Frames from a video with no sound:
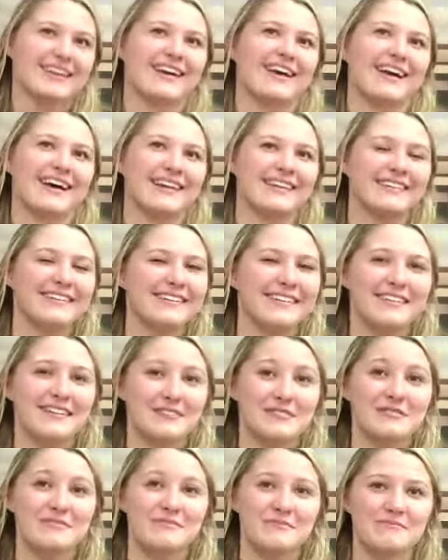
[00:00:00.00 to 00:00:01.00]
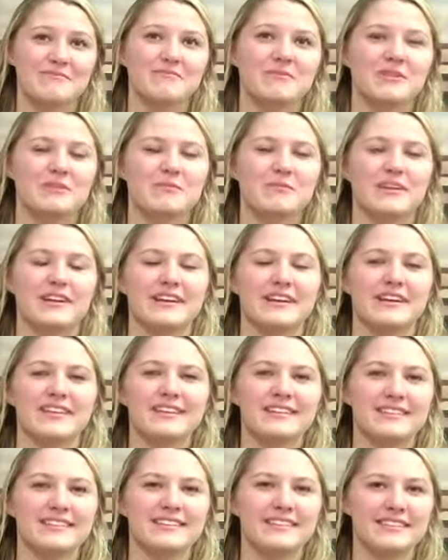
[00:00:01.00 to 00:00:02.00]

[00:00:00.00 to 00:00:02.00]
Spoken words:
Yeah. It was pretty neat.